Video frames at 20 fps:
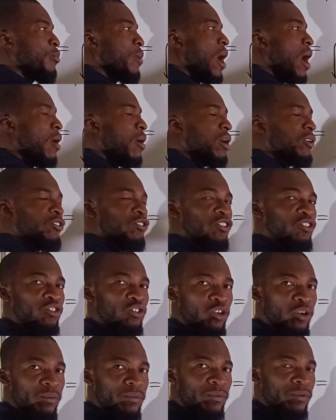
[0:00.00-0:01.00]
power to the
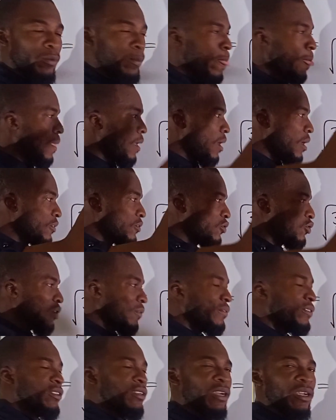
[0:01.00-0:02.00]
top and
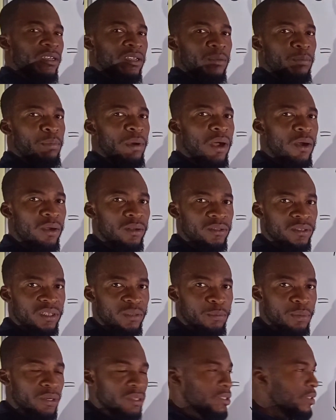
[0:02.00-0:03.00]
subtract the power to
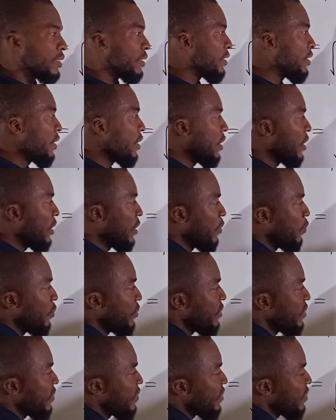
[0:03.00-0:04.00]
the bottom,
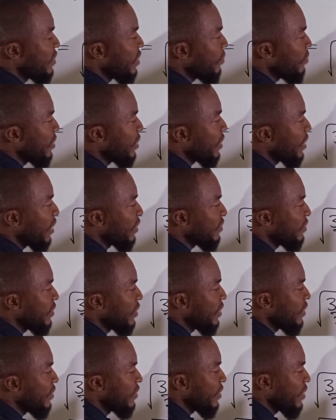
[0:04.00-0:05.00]
which is the same thing as
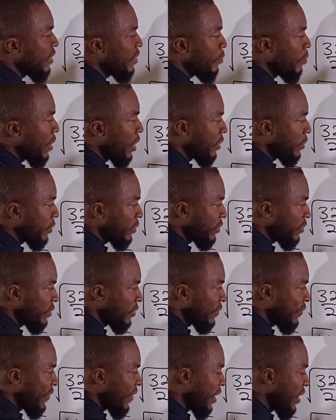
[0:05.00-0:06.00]
saying 3
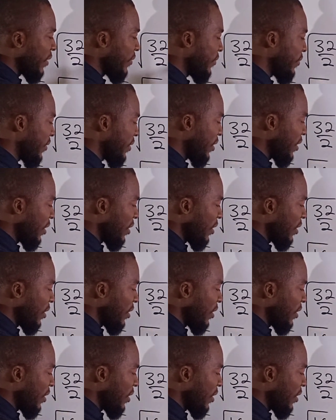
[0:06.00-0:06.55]
minus 5.